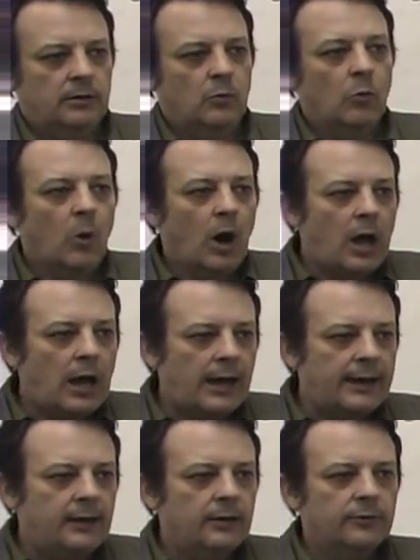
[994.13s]

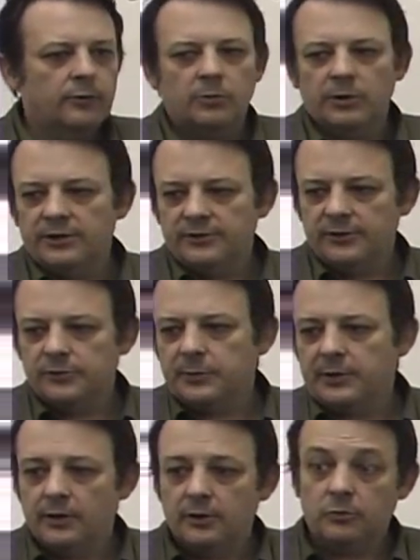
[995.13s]
Why? The reason is
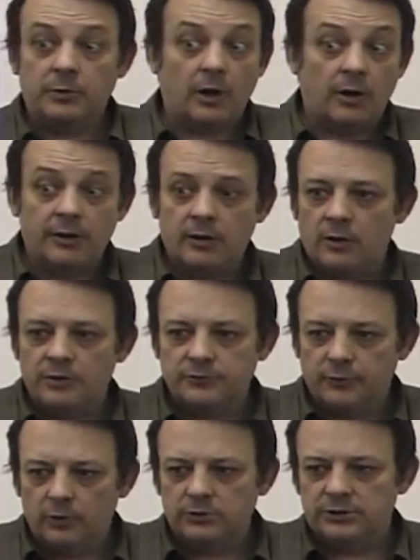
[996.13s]
because we already know its
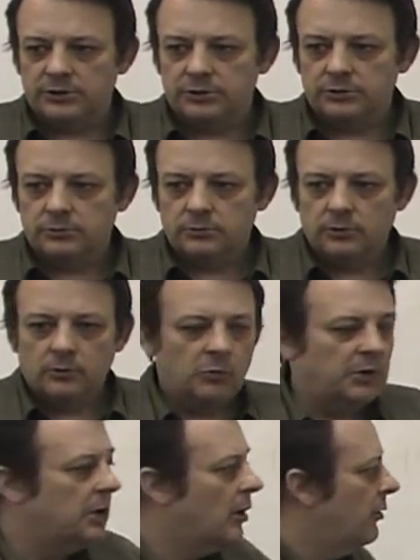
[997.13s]
voltage.
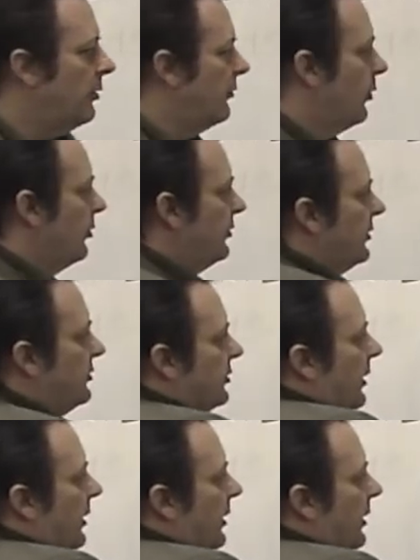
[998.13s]
We know the voltage